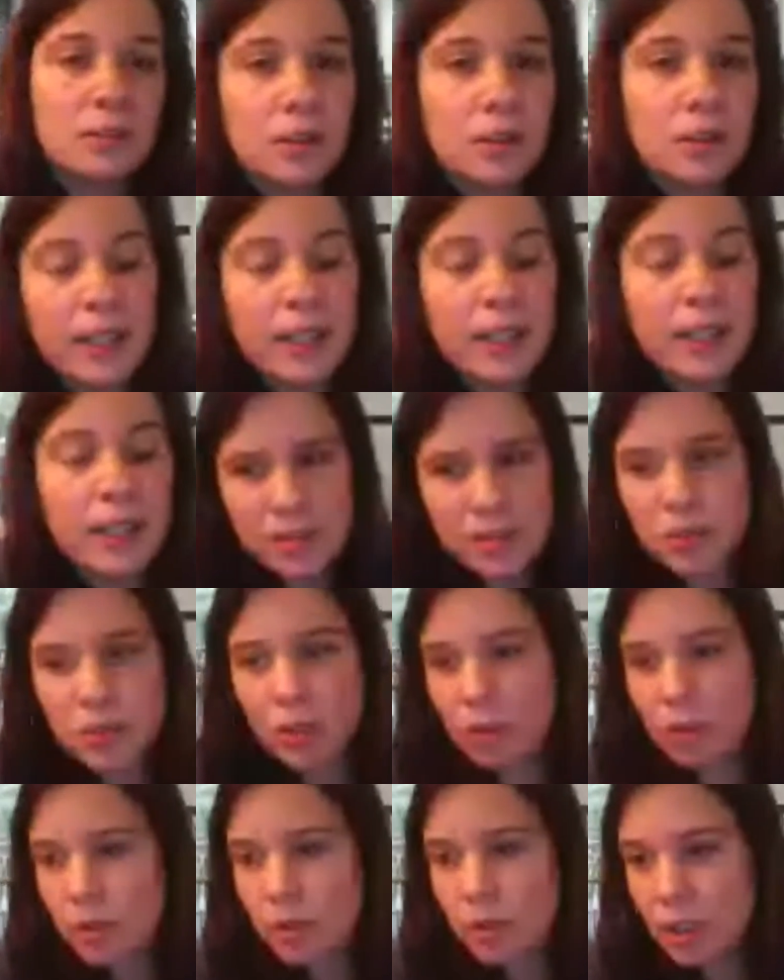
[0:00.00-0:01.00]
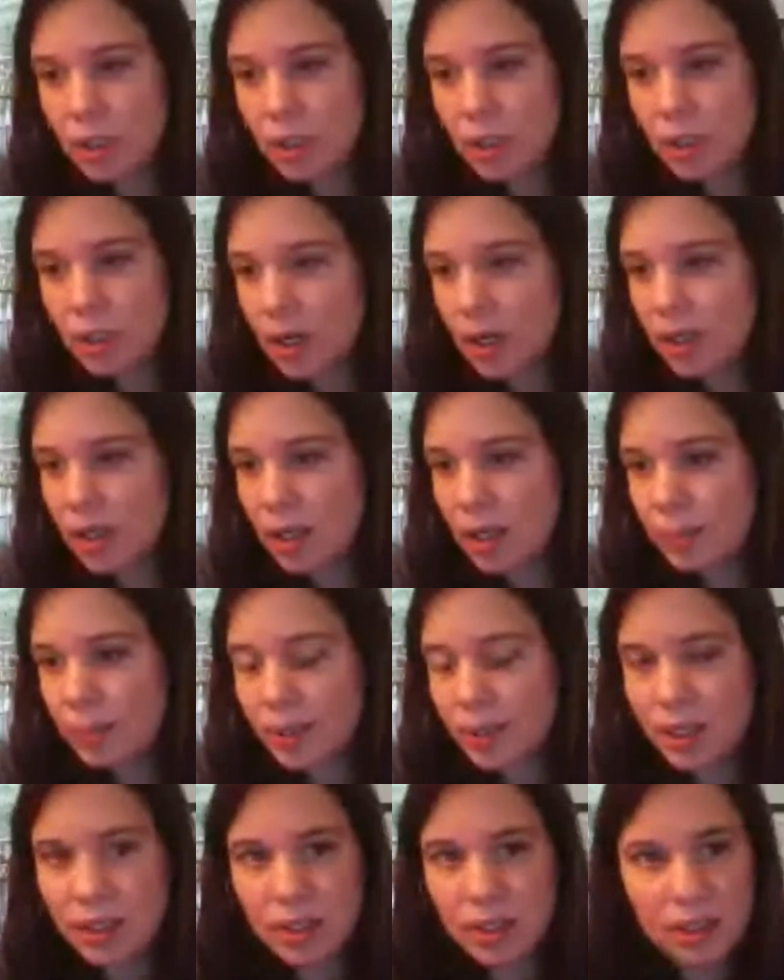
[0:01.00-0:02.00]
I guess so. Yeah, but
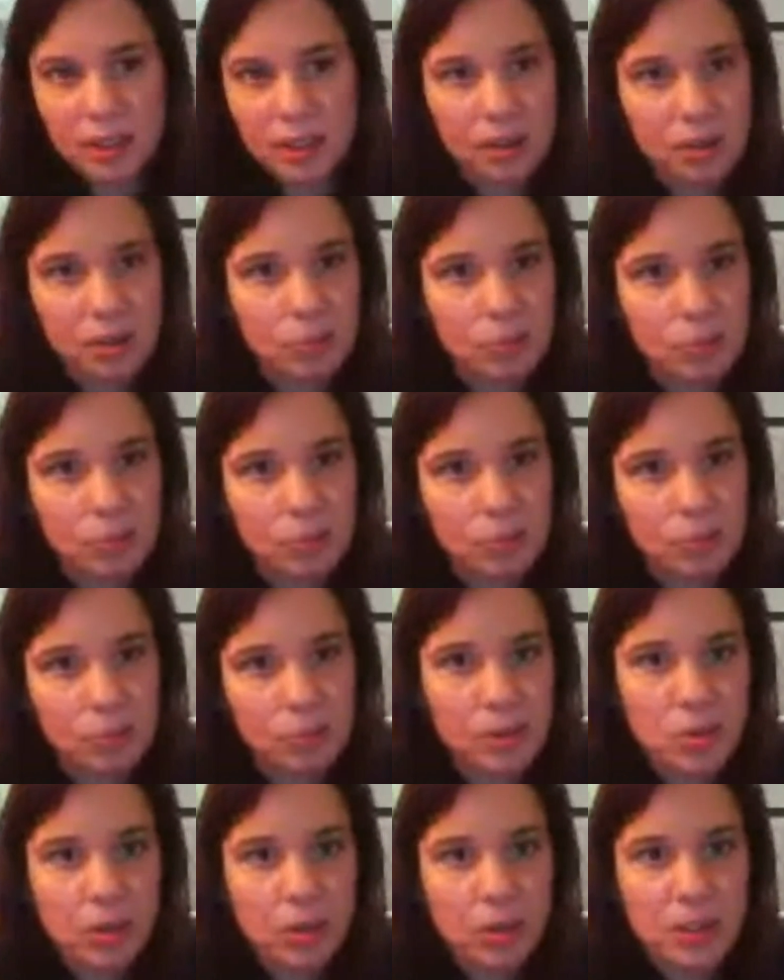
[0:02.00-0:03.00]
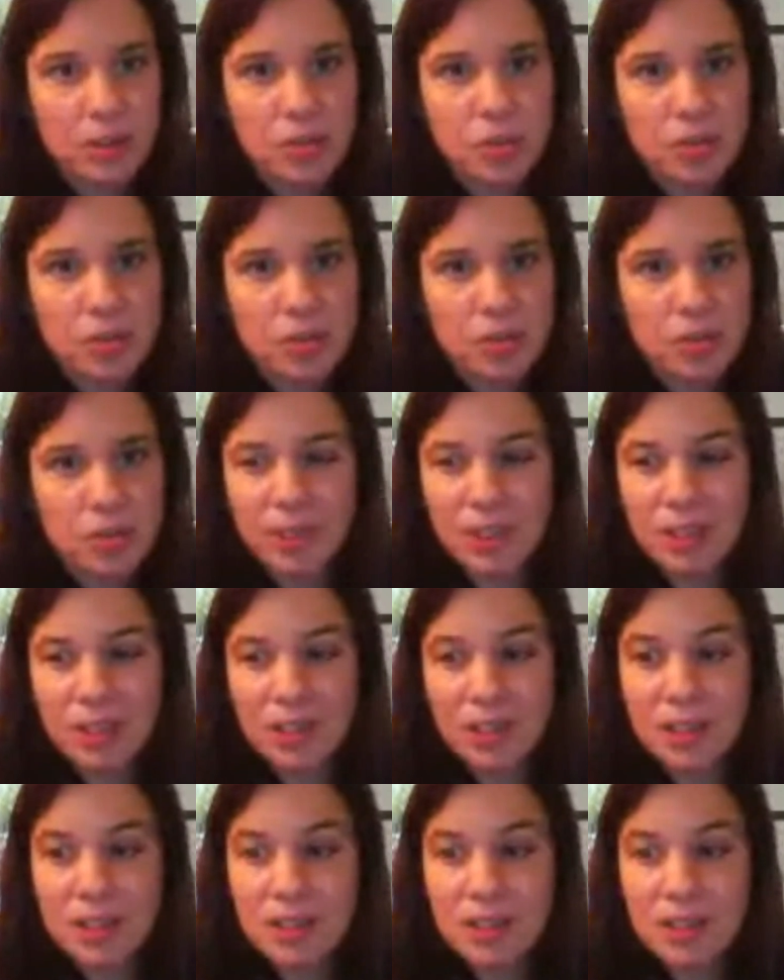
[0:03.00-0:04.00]
I think it will result in some
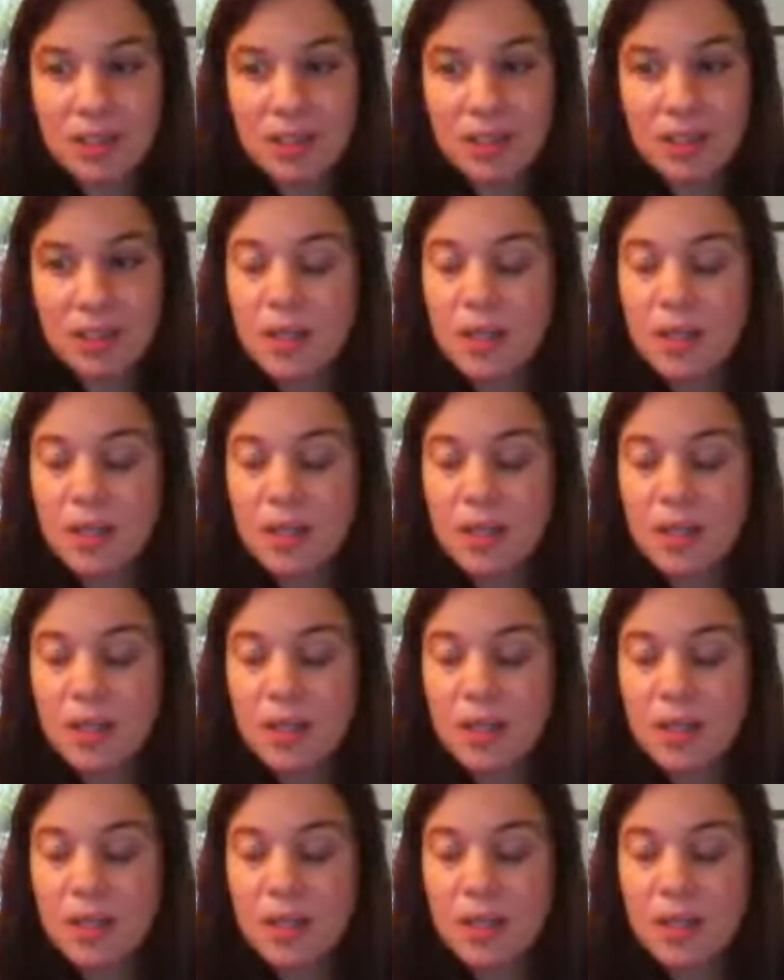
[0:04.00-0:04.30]
meetings.